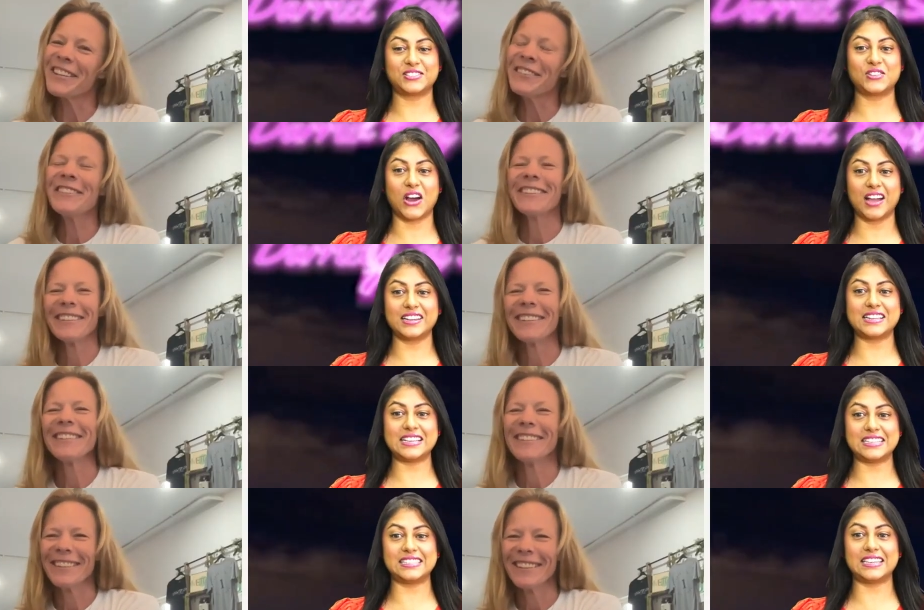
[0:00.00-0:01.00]
Speaker 1: not an
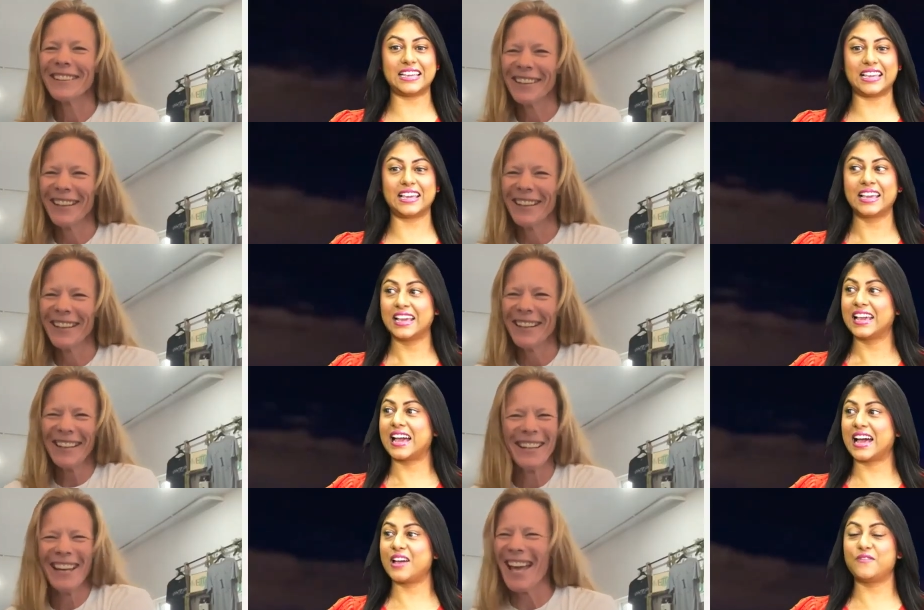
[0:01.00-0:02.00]
easy
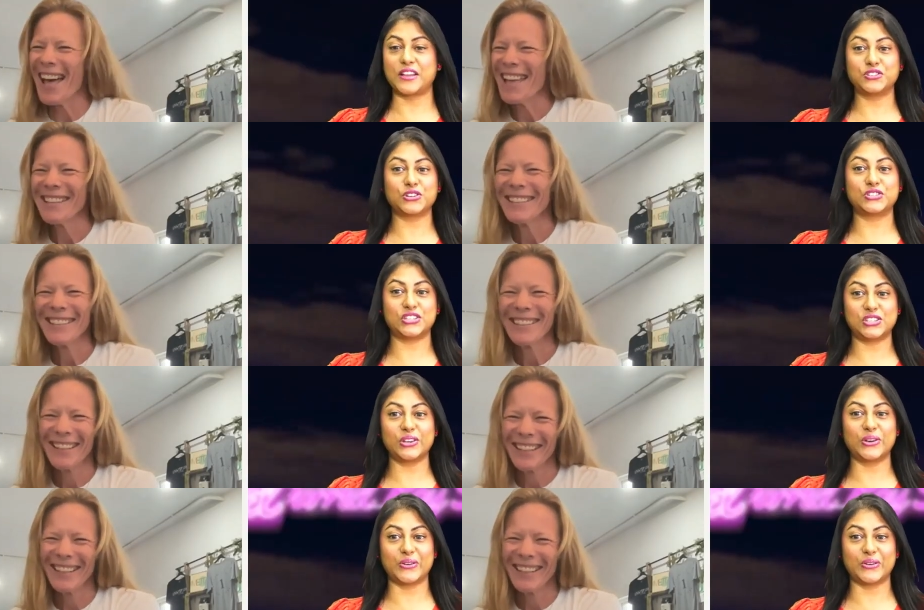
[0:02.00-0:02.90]
uh, venture to do.